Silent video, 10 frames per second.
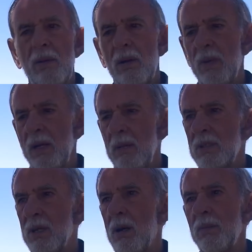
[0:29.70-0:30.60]
Well, my
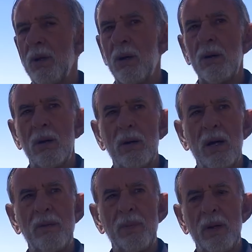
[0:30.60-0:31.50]
name's Tom Dongo.
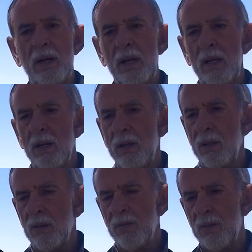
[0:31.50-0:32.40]
I've been a
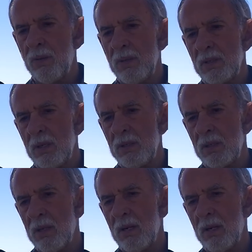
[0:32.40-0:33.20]
UFO researcher.